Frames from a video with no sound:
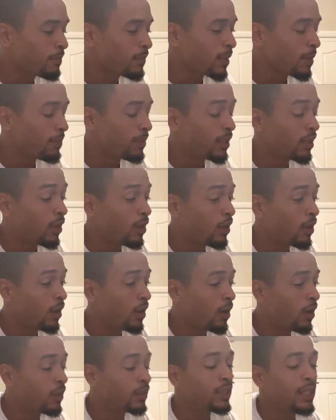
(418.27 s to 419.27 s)
But
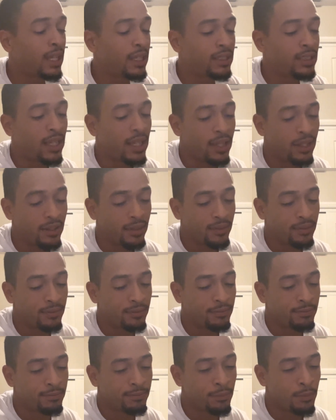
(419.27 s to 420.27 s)
on that day,
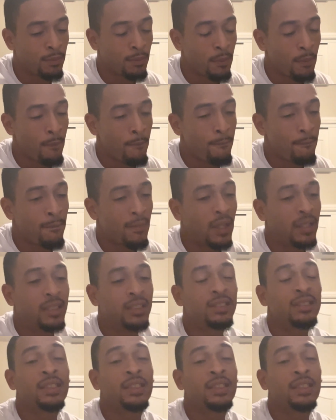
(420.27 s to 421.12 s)
and this is